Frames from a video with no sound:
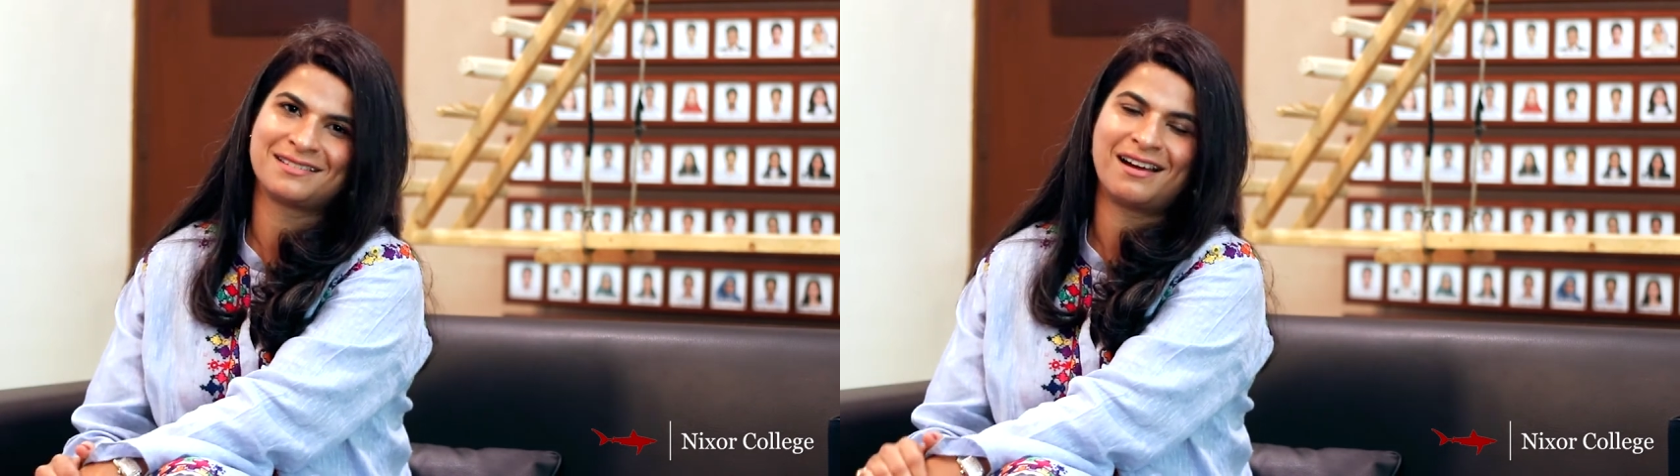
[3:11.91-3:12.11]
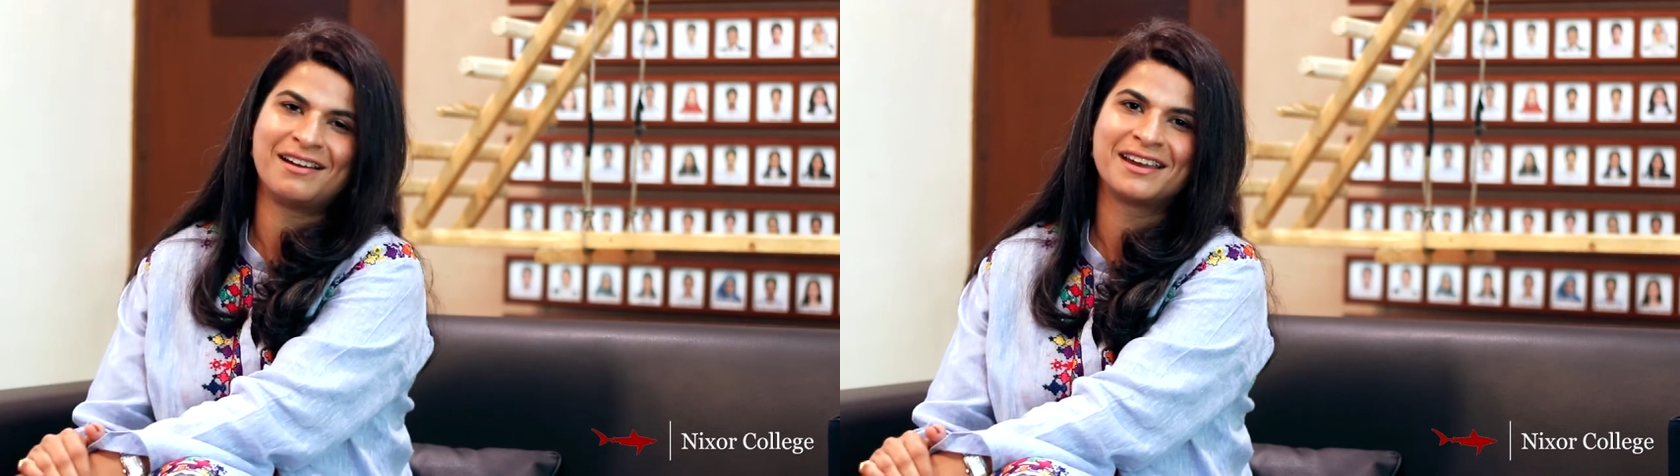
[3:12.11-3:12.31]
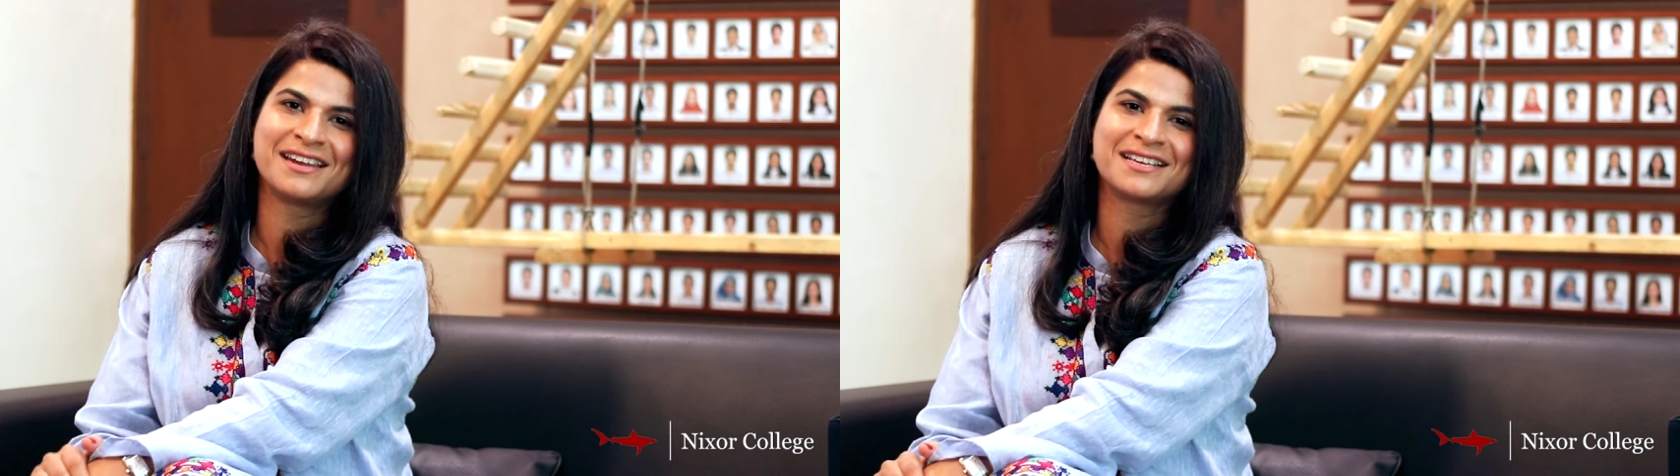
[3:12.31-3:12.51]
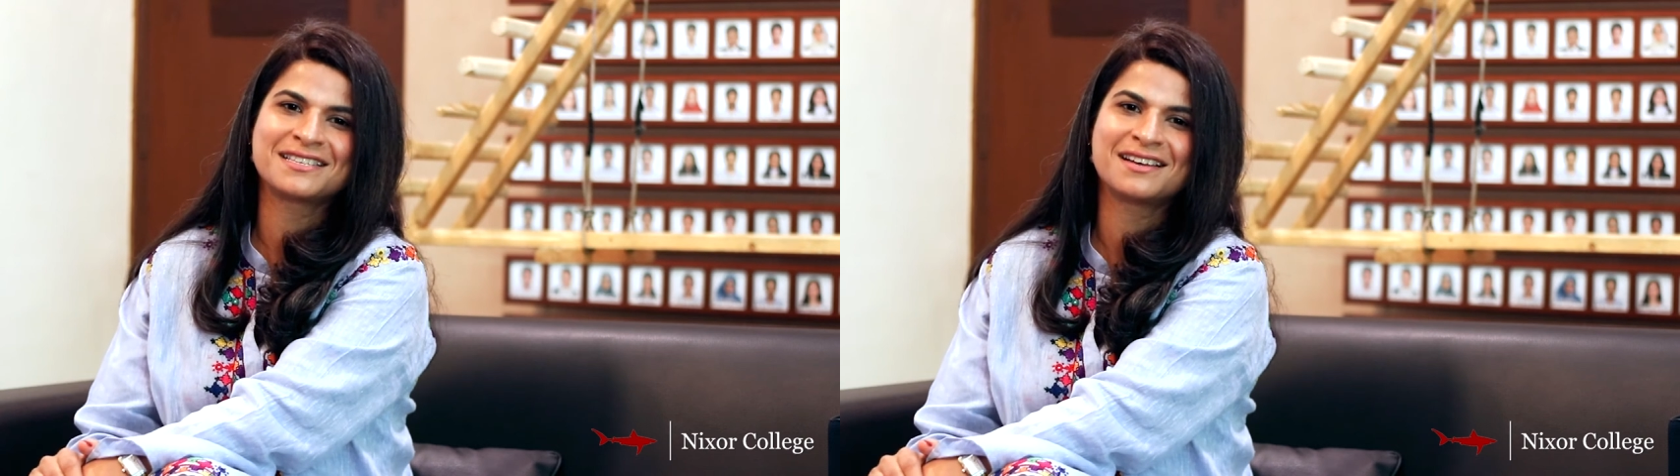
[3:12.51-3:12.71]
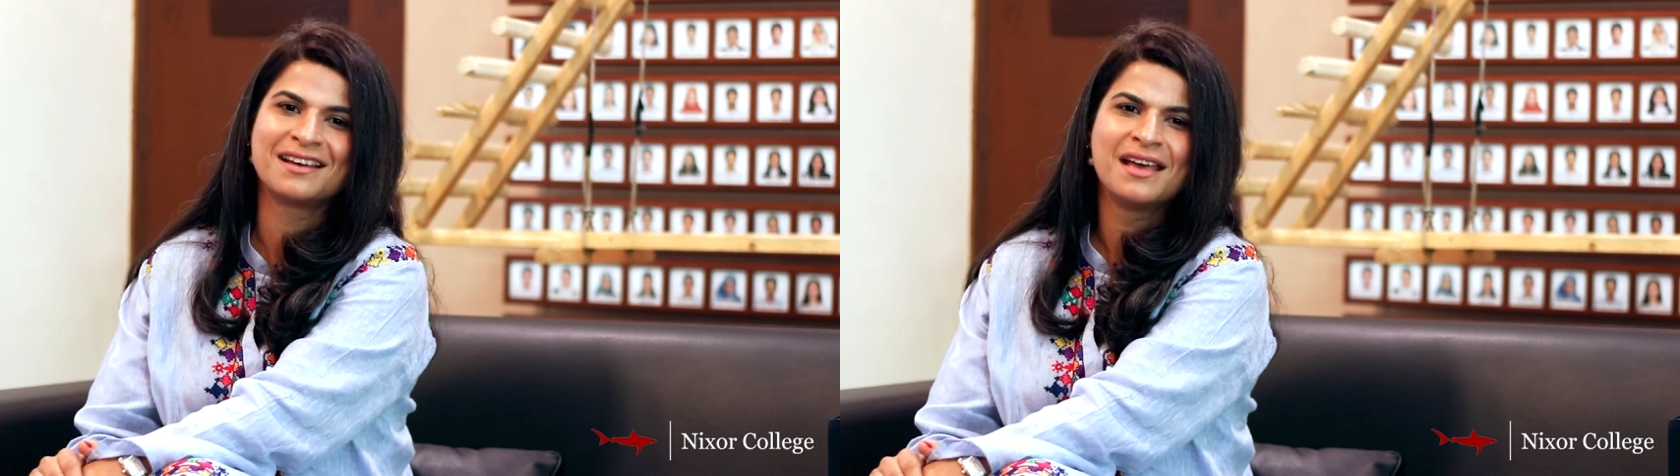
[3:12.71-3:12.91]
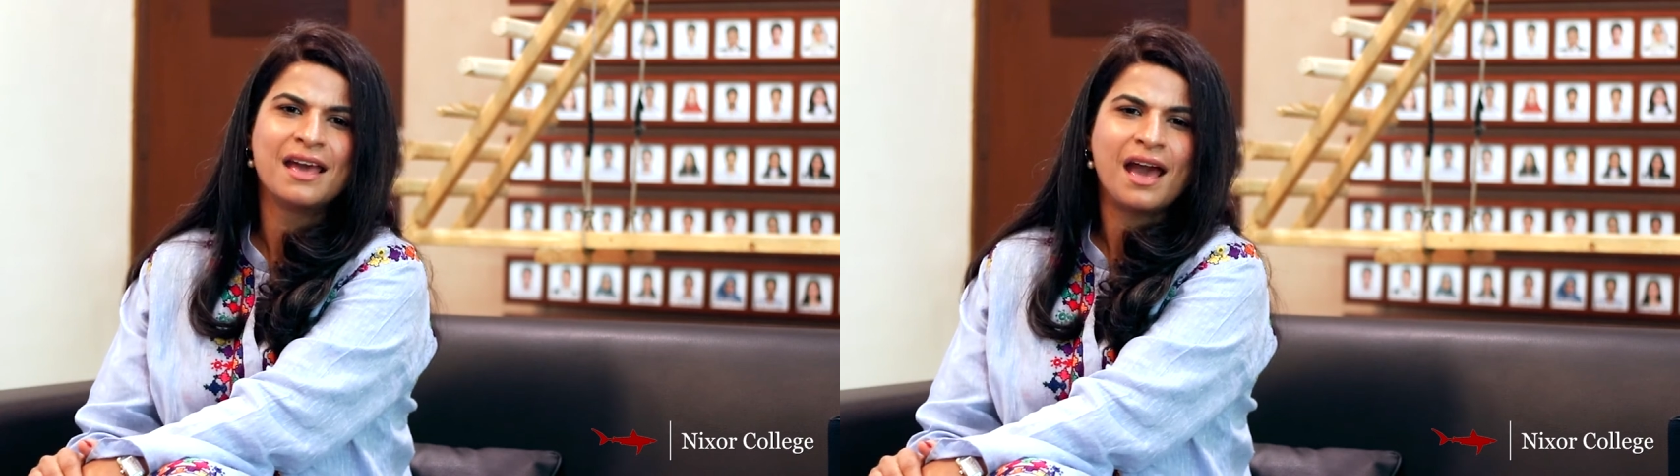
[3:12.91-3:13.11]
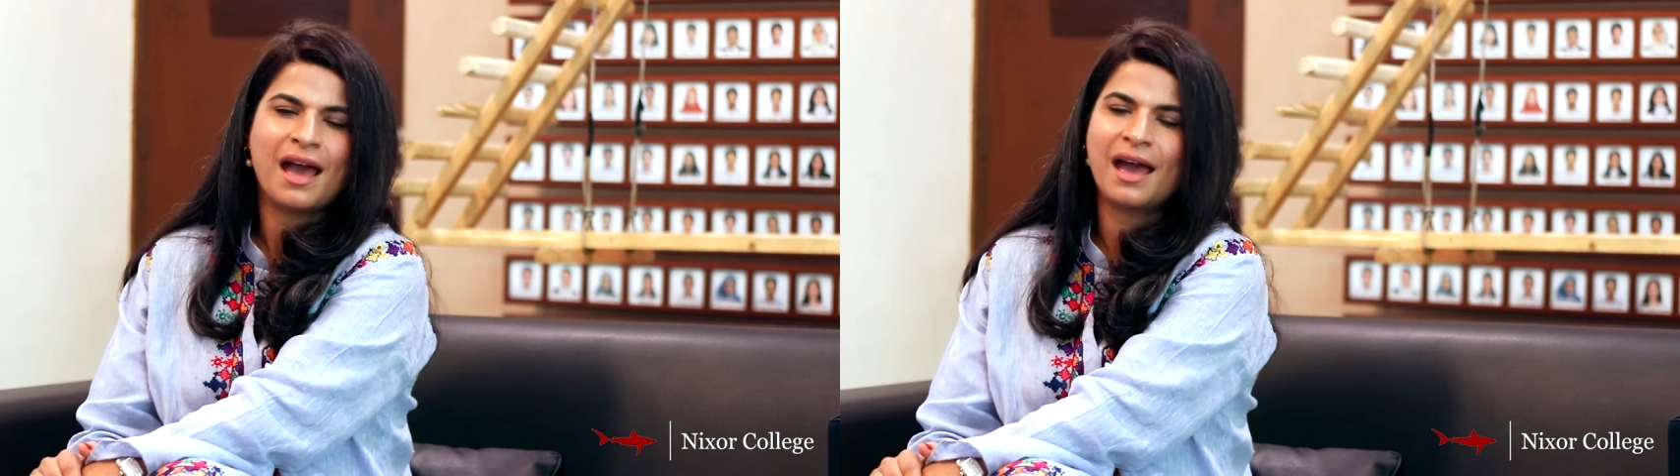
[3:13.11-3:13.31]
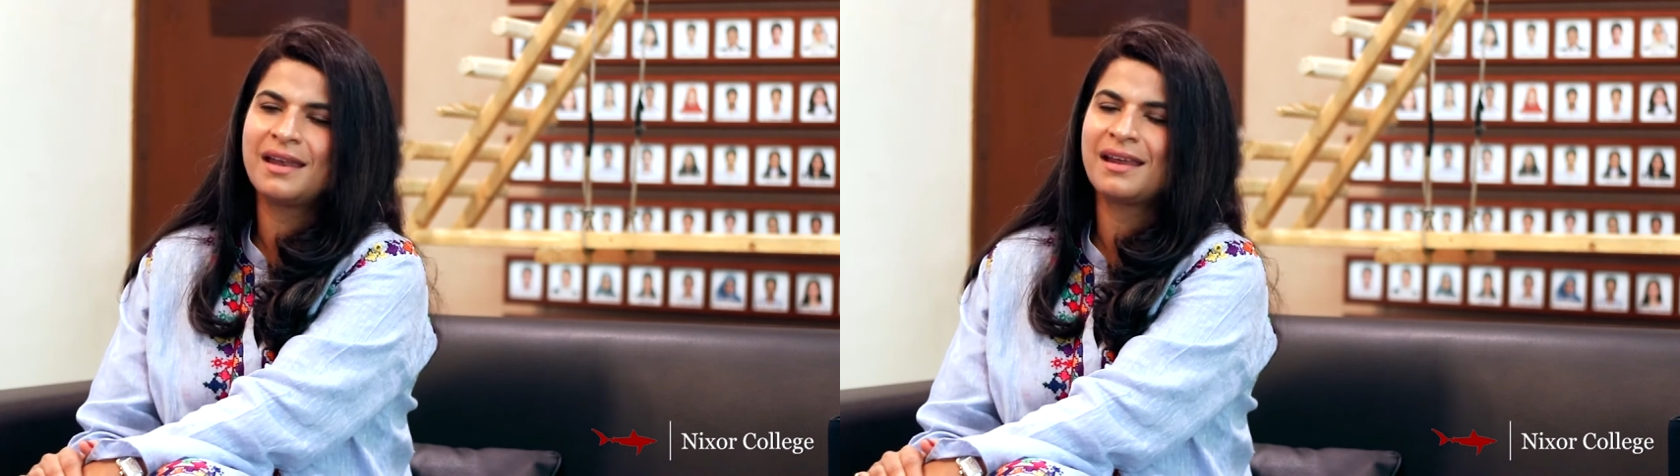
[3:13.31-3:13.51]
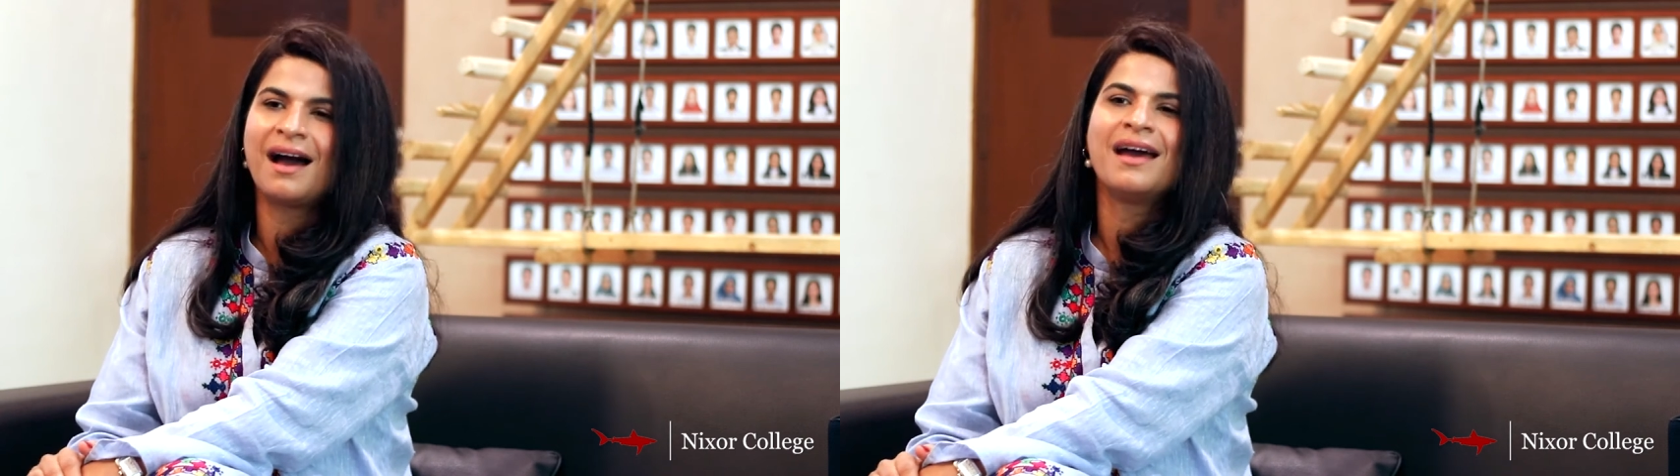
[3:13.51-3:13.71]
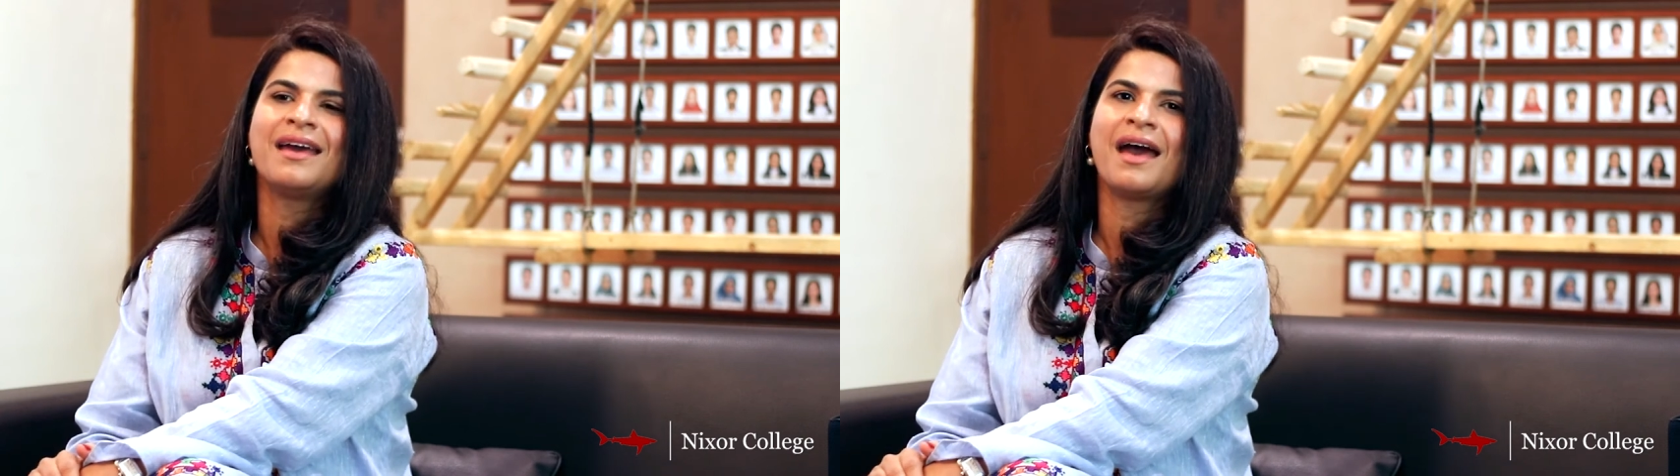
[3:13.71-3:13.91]
are at Nixor. And
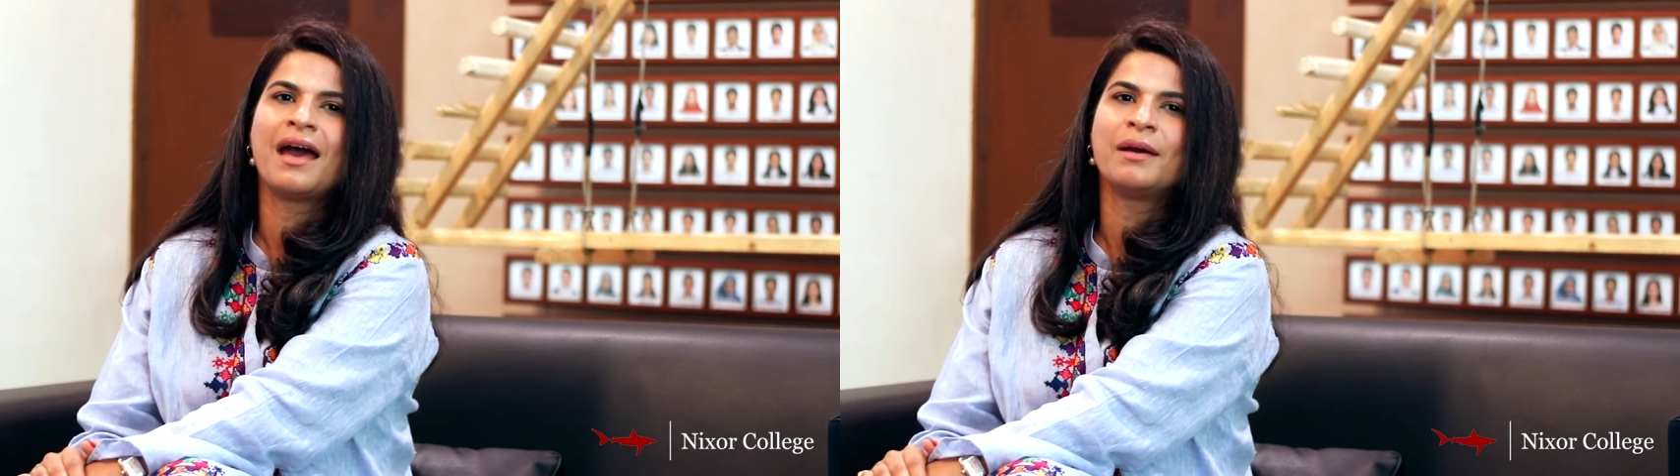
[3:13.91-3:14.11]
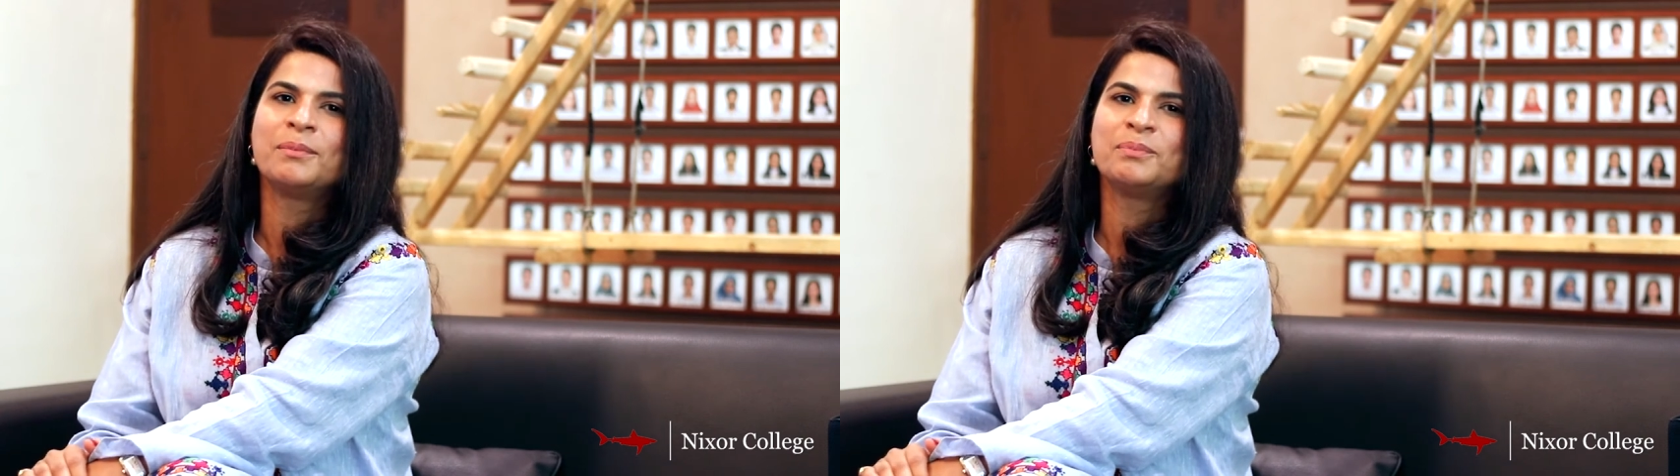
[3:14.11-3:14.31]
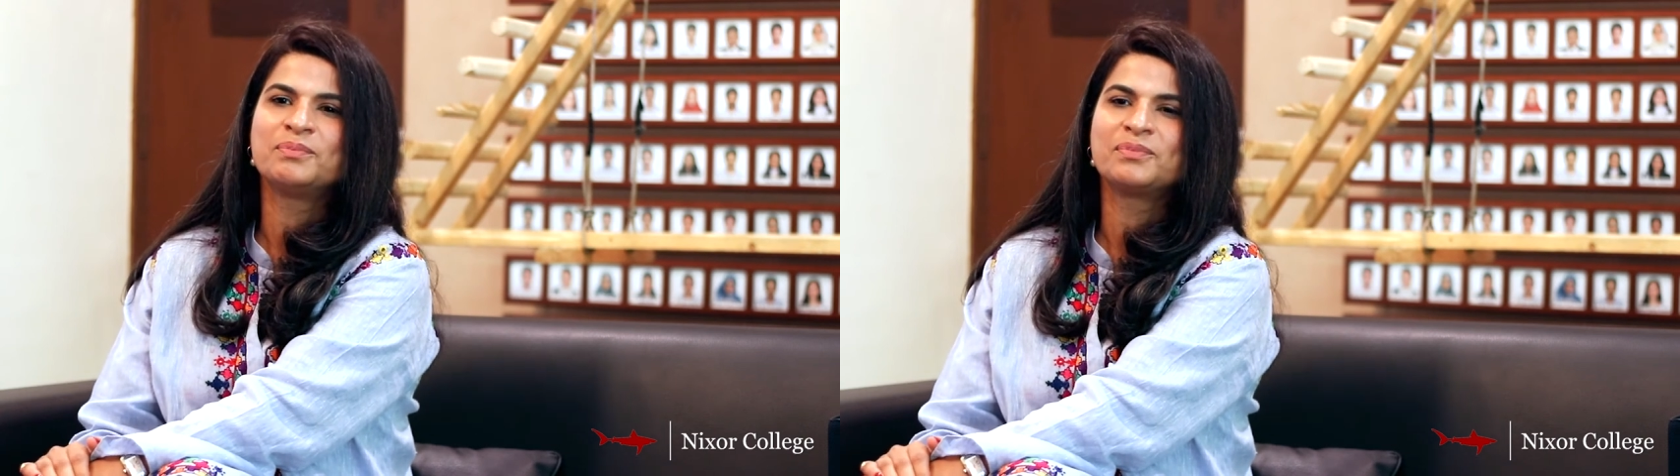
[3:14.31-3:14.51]
I am